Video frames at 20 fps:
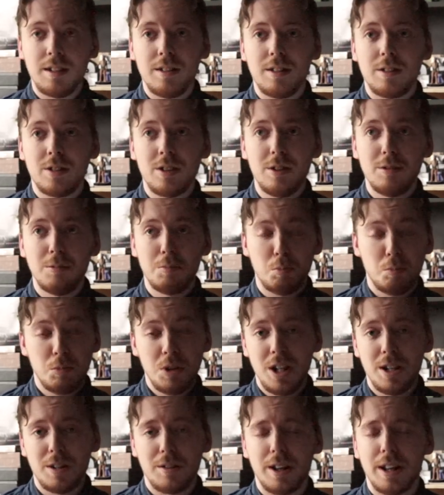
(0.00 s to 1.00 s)
So
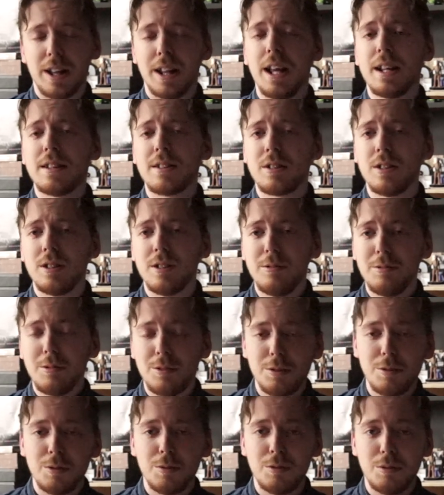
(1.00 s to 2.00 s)
yeah, let's go
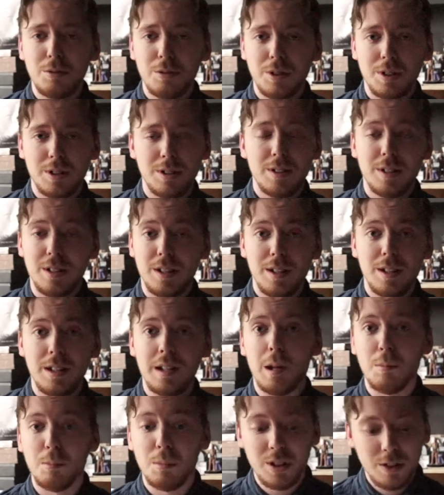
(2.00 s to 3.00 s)
to
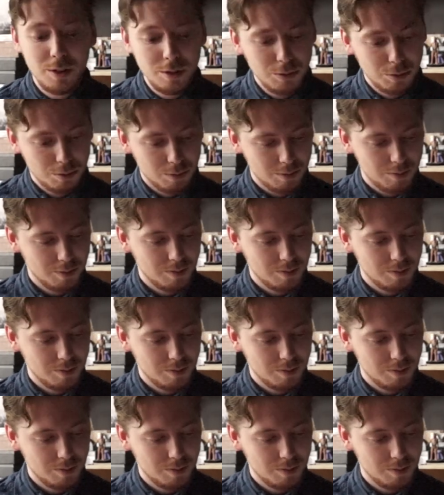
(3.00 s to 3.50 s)
number two.